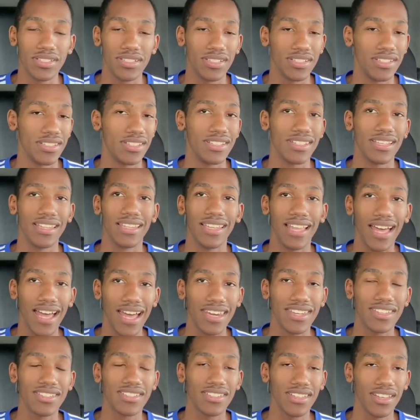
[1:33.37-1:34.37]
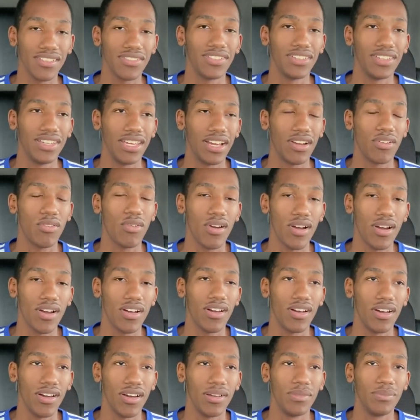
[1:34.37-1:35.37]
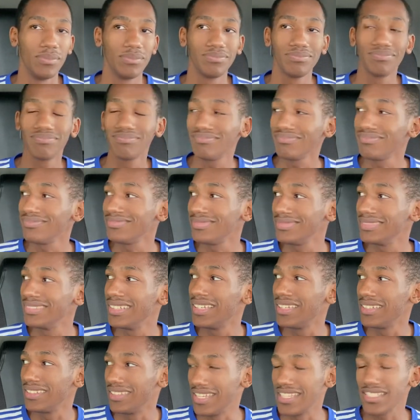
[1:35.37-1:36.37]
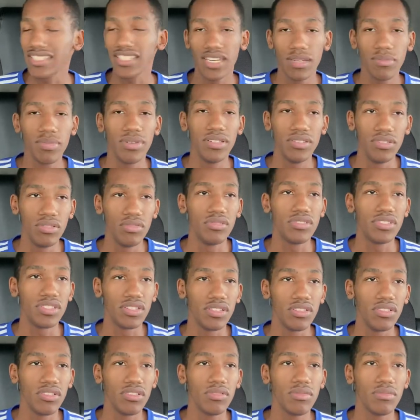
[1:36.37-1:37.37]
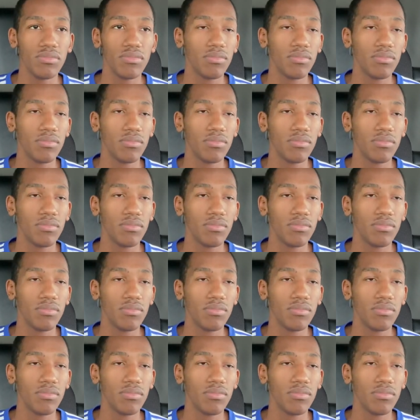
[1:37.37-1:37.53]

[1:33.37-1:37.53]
because there's a lot of stuff on that Qualcomm that's gonna be new to you,